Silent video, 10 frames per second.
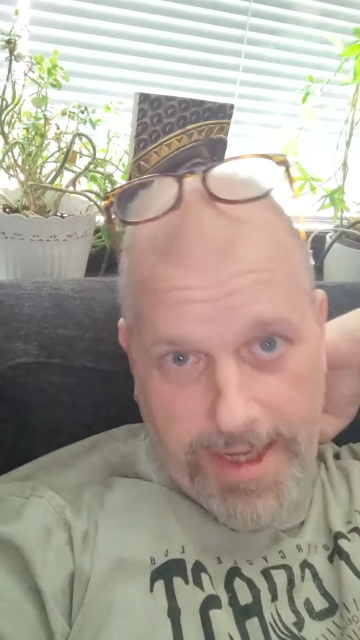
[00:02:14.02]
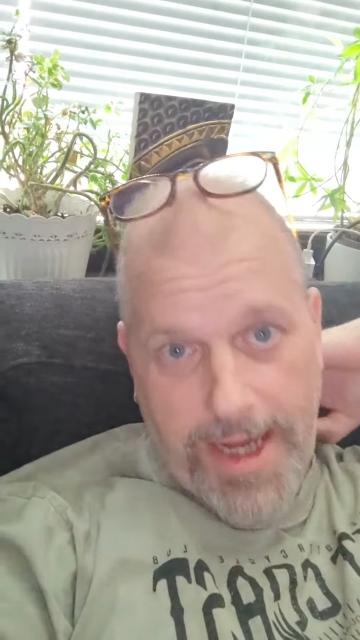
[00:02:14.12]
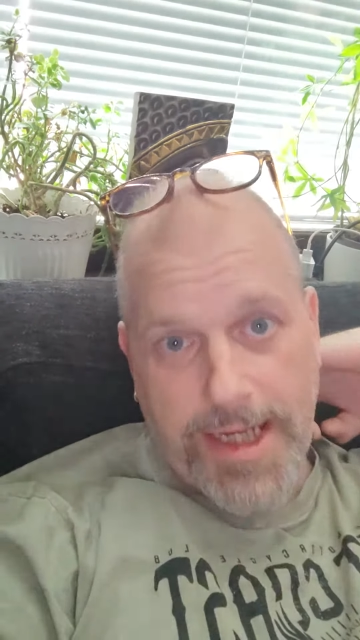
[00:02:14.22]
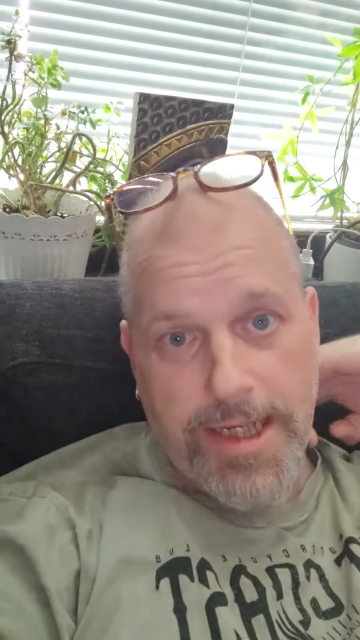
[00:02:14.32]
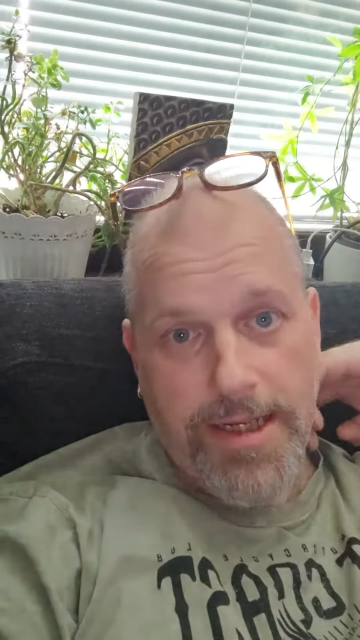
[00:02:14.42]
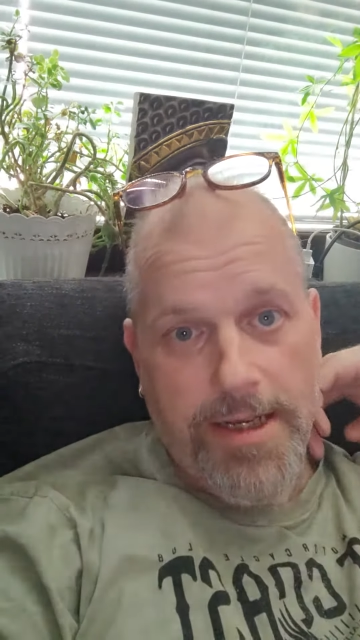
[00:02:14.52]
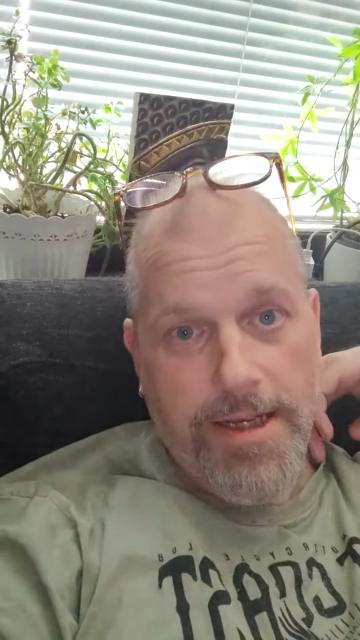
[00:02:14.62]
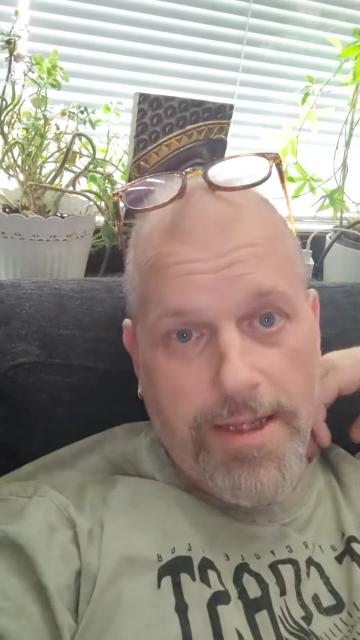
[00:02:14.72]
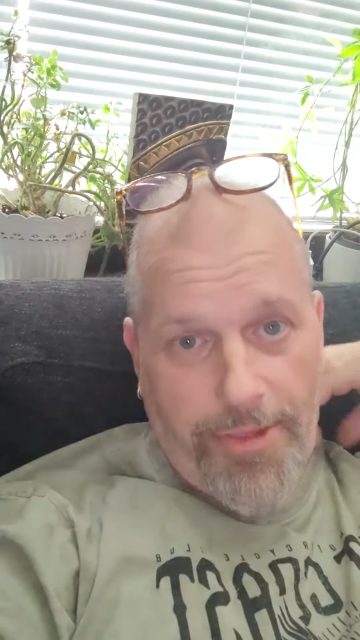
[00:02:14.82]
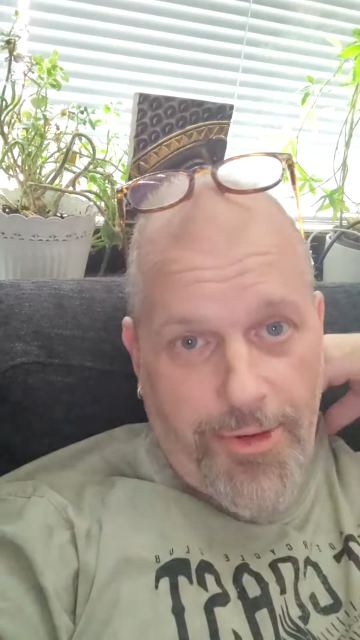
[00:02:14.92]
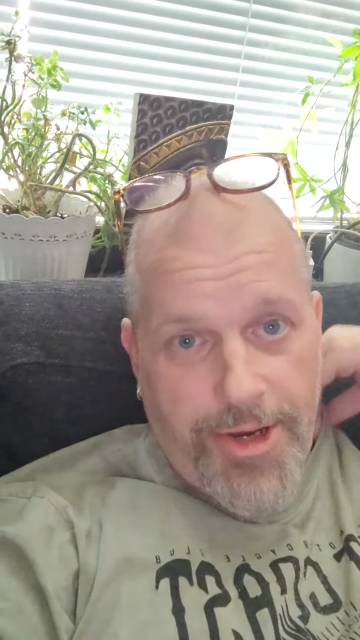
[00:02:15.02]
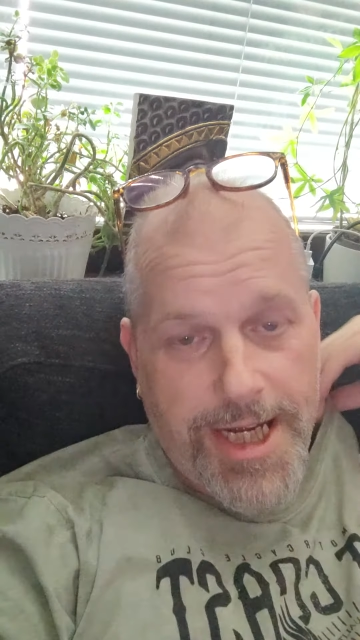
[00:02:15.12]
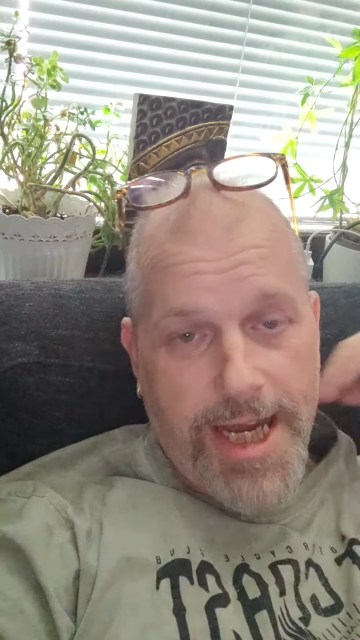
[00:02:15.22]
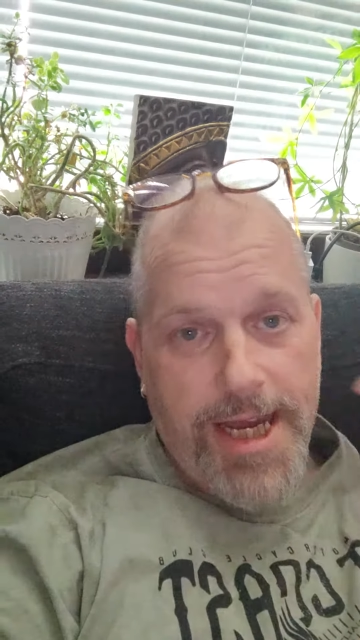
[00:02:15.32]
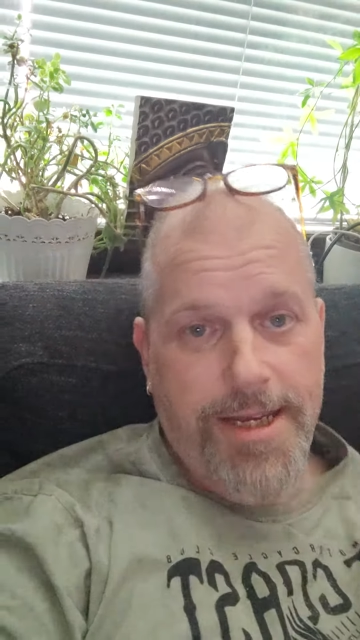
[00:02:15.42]

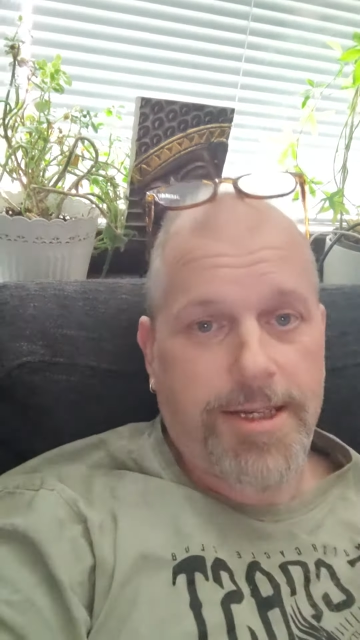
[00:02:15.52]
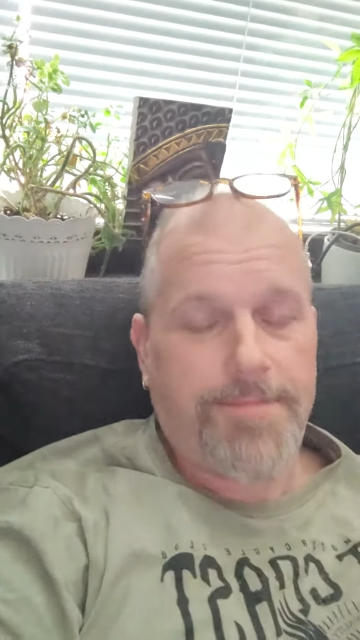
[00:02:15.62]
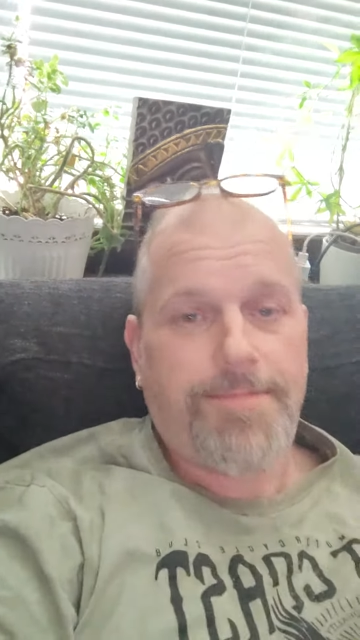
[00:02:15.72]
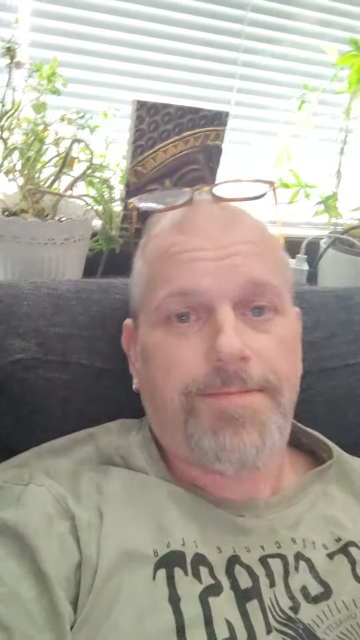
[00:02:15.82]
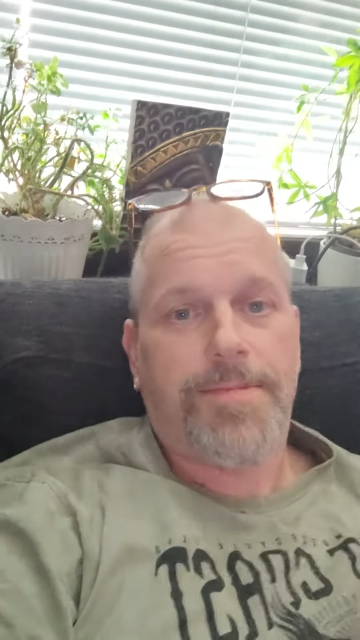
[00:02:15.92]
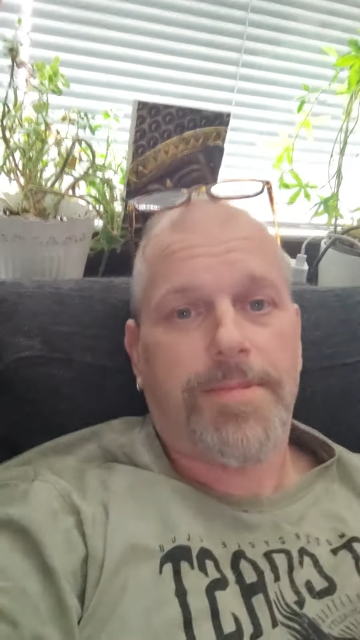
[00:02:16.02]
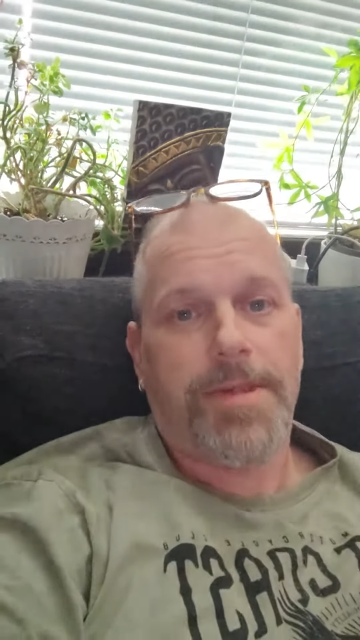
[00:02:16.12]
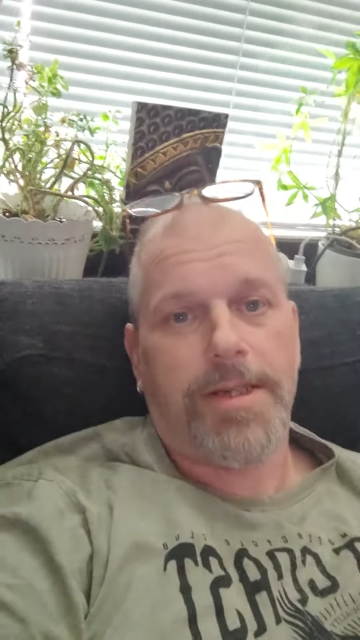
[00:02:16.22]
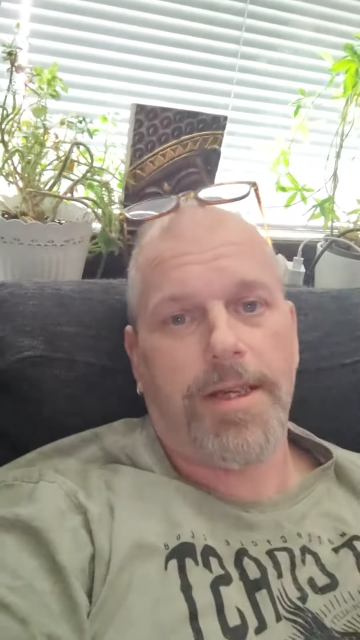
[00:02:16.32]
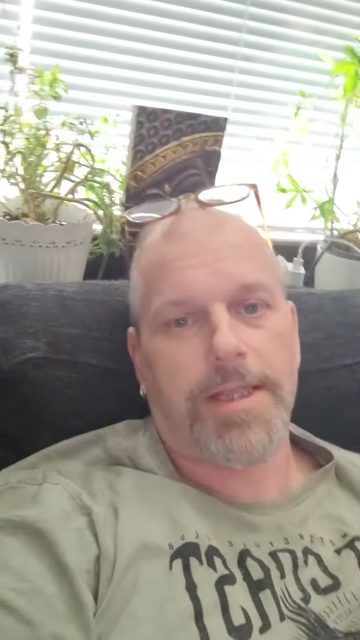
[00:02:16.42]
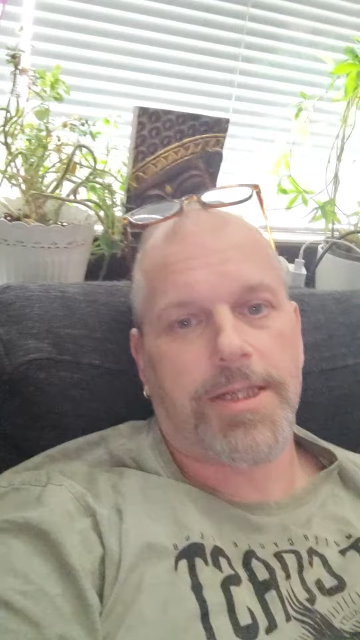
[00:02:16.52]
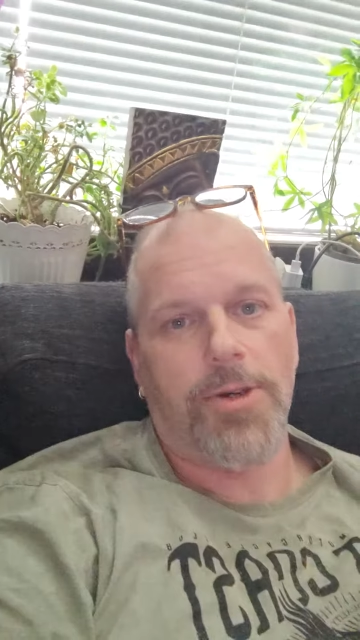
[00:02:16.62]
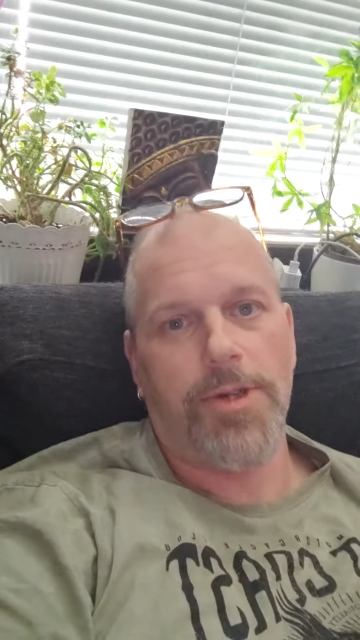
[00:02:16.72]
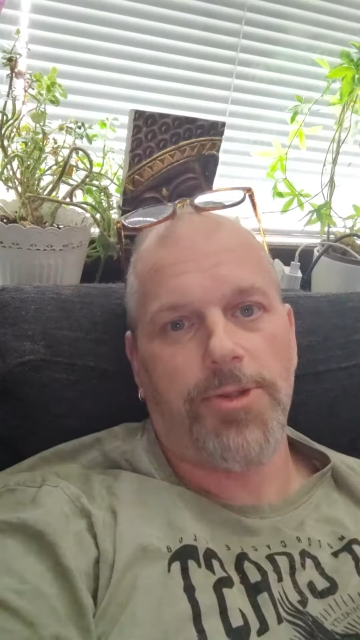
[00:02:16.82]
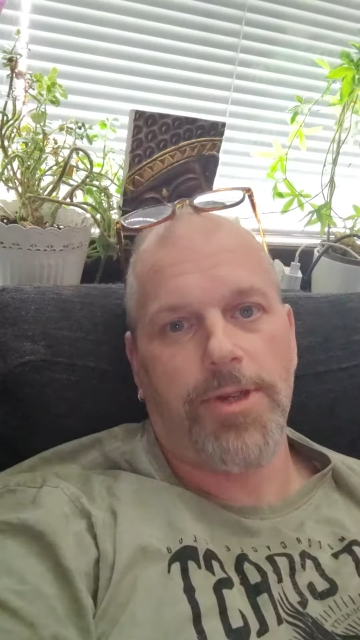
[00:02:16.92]
X39. That's
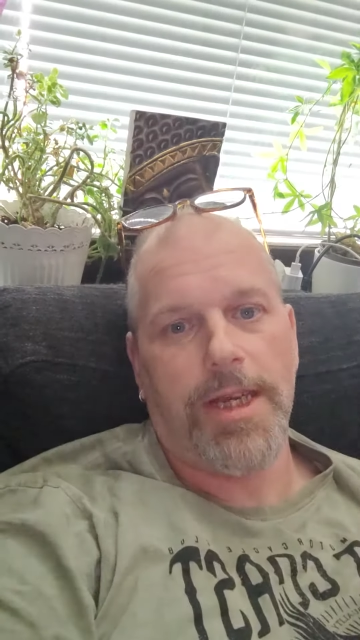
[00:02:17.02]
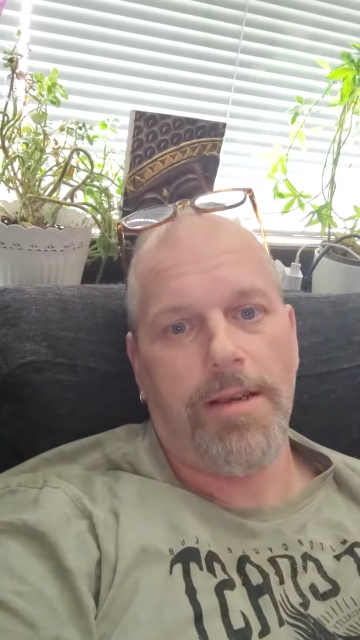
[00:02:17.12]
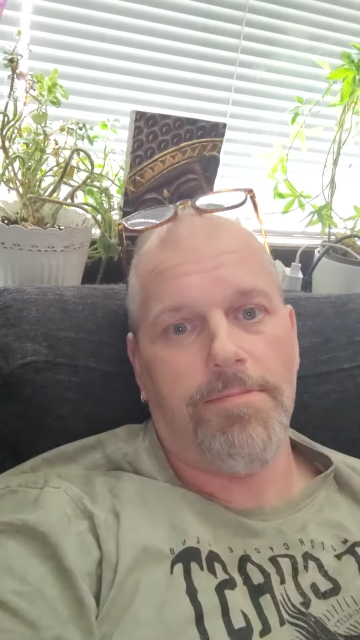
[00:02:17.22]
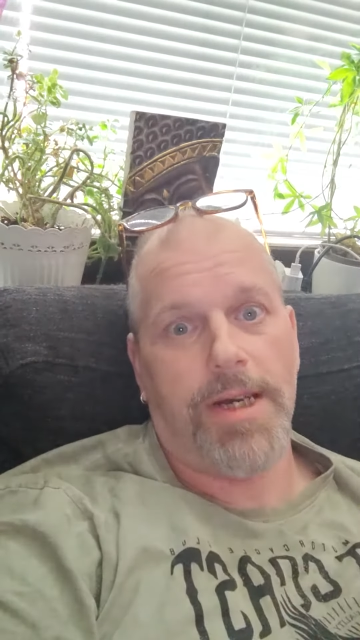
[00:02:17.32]
going to heal